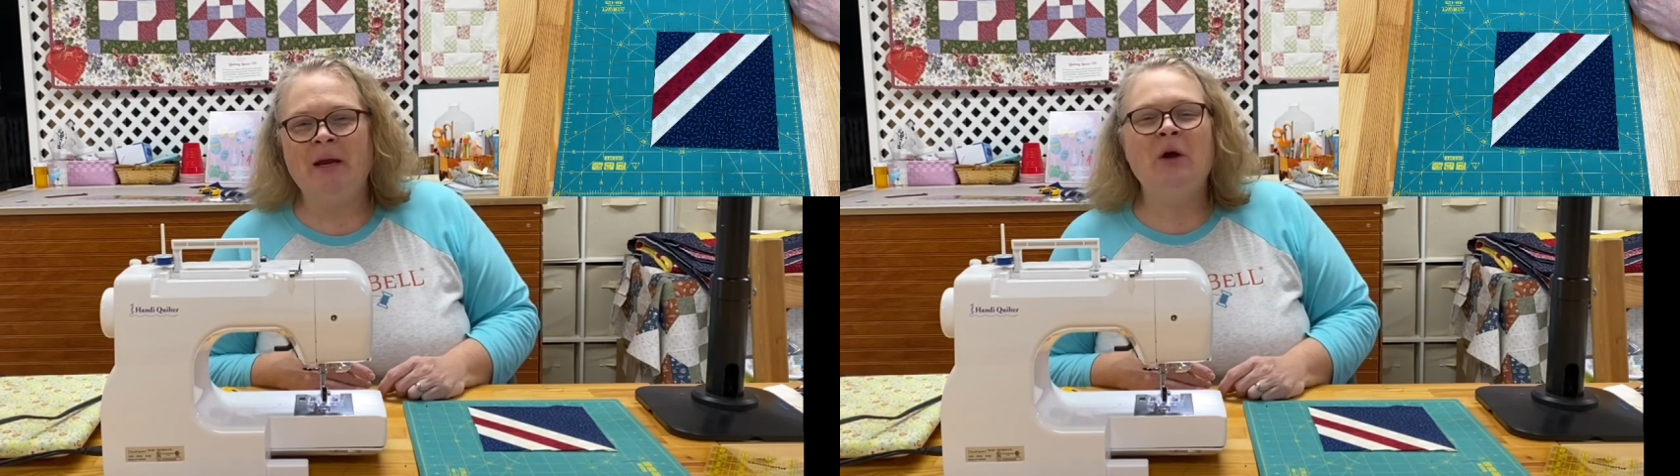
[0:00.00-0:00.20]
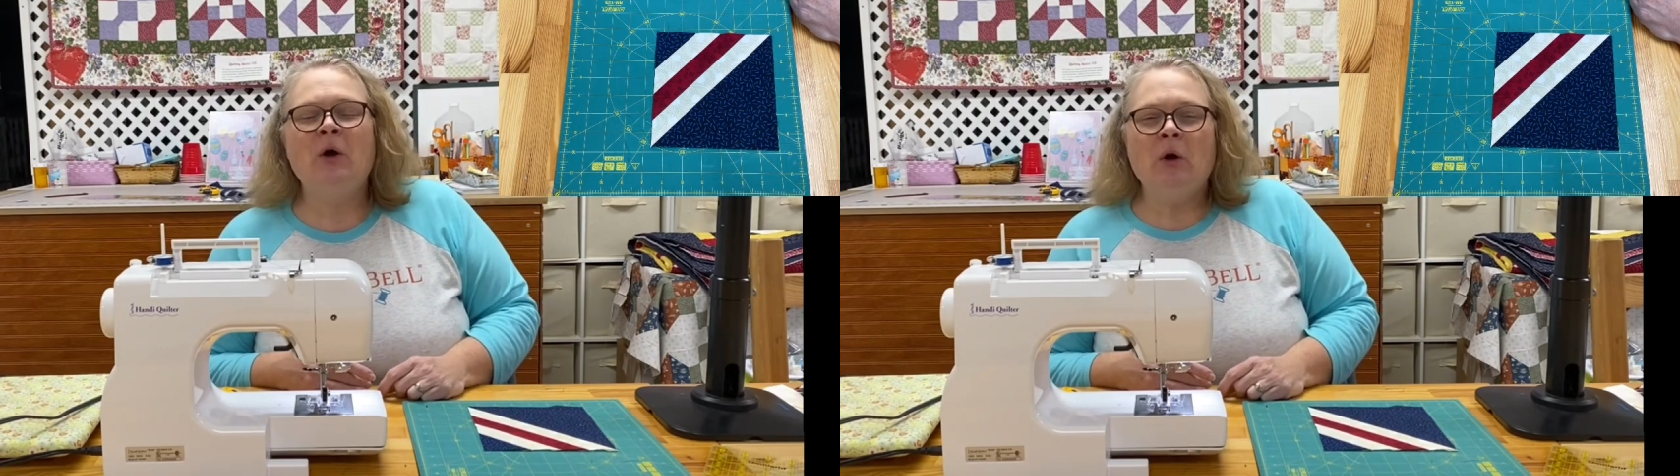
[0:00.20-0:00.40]

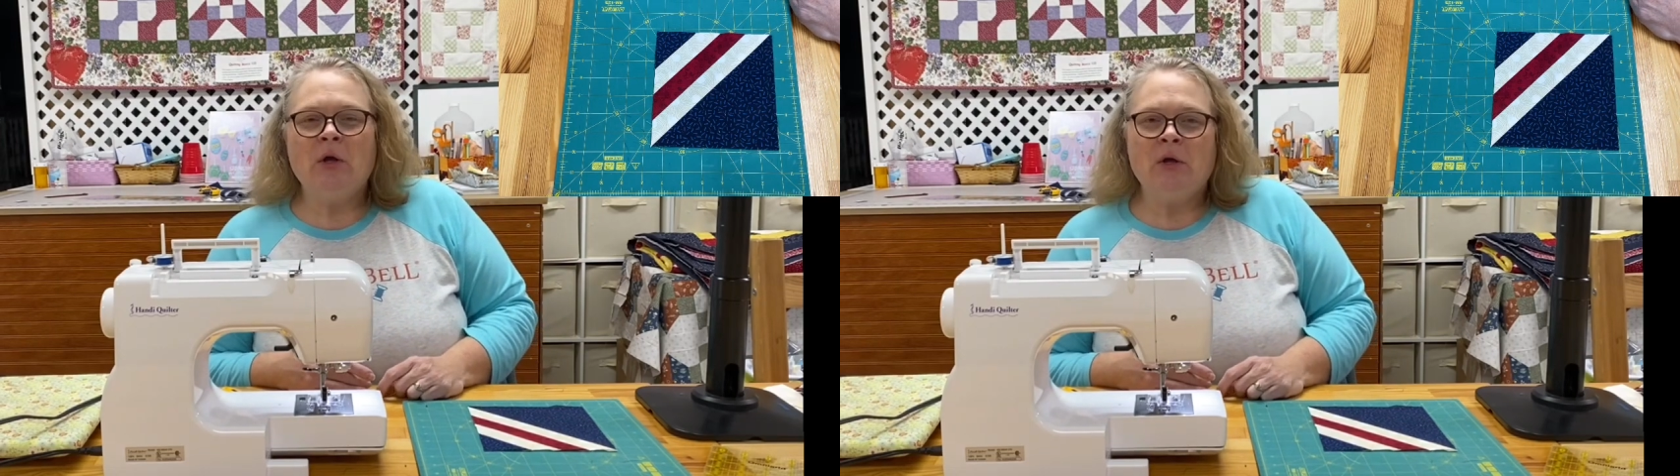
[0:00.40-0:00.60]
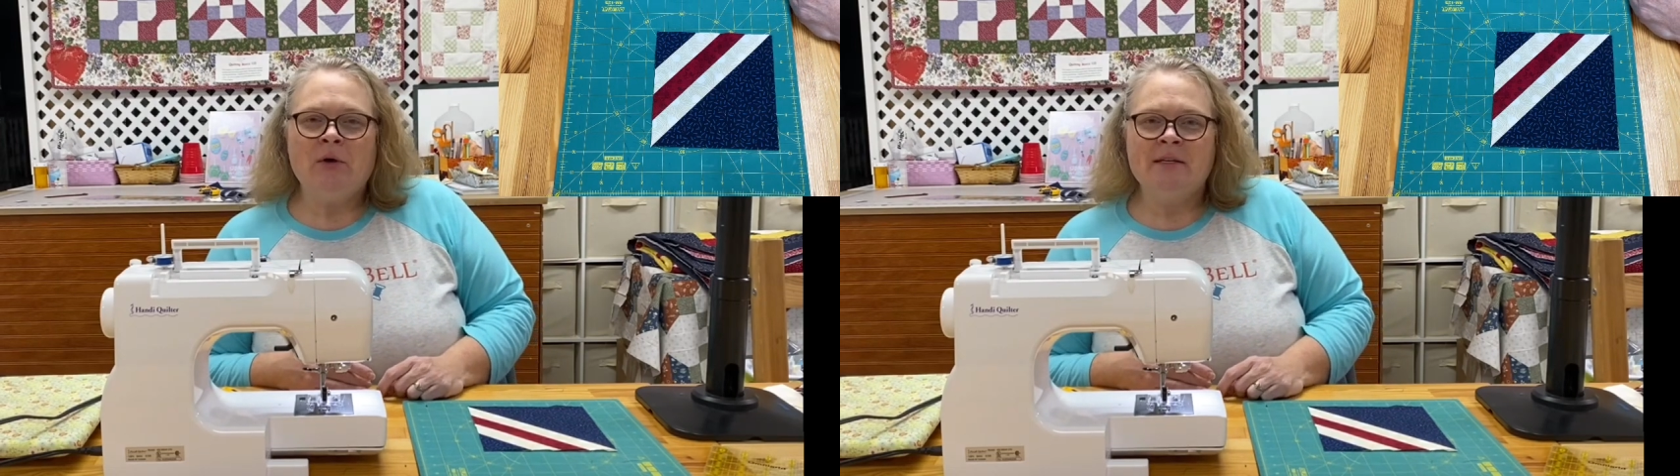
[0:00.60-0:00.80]
All
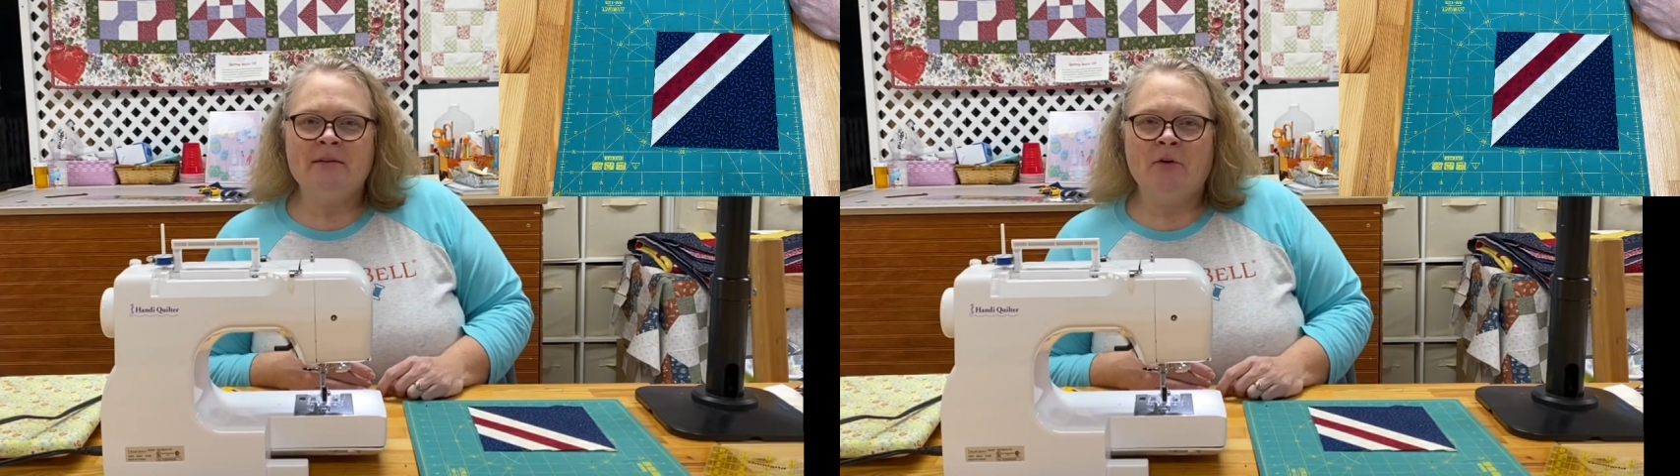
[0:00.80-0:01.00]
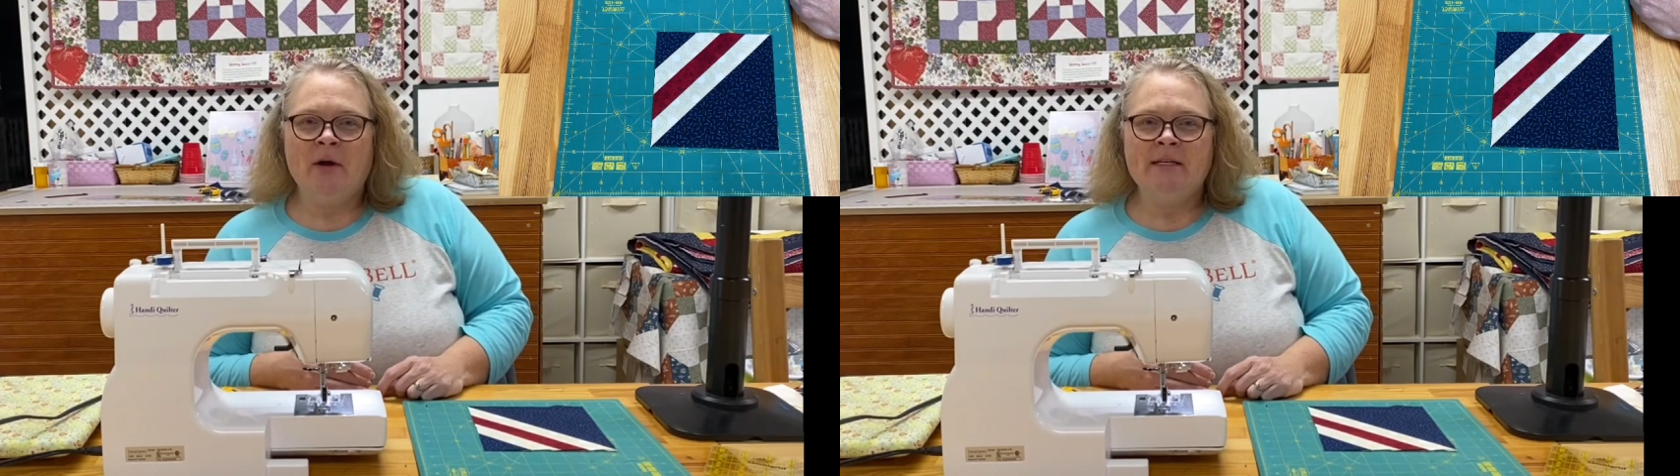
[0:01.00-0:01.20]
right,
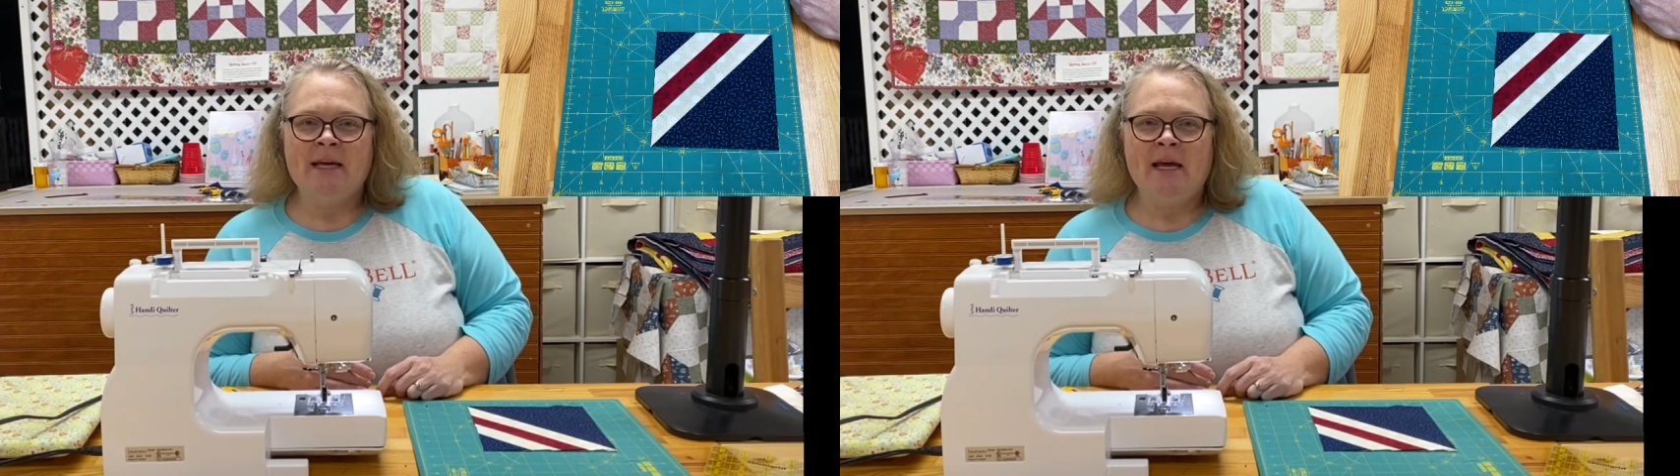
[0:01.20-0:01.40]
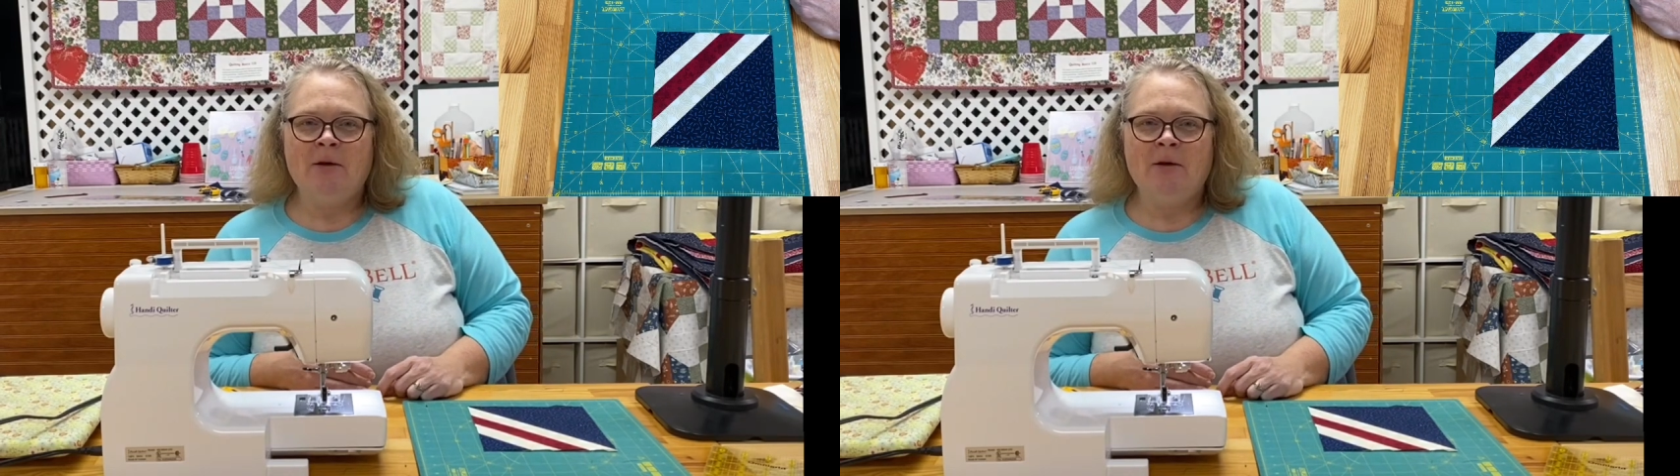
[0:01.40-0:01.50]
you guys have a